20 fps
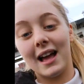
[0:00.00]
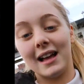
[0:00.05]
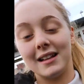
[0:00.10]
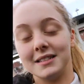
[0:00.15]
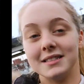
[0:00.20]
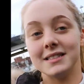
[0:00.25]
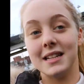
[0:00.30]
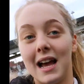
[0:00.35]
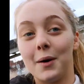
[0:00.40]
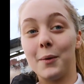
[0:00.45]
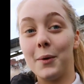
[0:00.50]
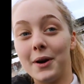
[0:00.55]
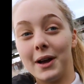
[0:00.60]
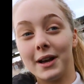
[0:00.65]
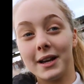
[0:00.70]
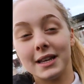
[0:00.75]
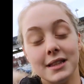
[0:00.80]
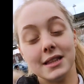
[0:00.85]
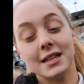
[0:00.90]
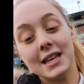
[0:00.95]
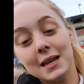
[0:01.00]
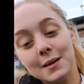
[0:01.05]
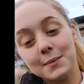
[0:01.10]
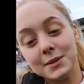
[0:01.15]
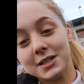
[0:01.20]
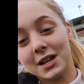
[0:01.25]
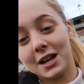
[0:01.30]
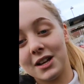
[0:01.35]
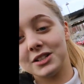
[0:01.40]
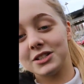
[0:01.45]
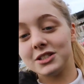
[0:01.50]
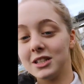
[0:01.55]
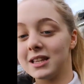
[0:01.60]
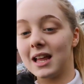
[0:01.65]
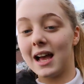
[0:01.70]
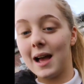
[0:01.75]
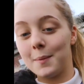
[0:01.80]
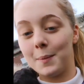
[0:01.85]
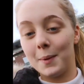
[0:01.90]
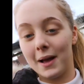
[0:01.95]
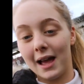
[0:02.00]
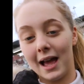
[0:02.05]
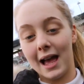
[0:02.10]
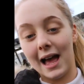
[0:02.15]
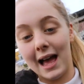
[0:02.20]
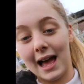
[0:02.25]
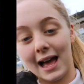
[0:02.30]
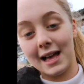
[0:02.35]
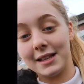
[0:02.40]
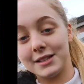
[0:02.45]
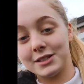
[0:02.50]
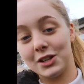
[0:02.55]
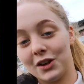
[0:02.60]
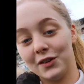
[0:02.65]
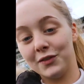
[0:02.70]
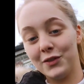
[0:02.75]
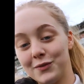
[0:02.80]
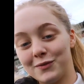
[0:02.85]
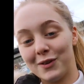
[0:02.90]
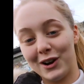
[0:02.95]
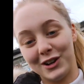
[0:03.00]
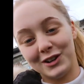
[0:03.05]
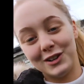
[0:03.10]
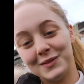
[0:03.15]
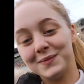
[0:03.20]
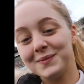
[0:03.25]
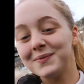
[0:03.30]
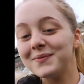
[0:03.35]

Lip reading: and I work in the haematology lab at Salford Royal.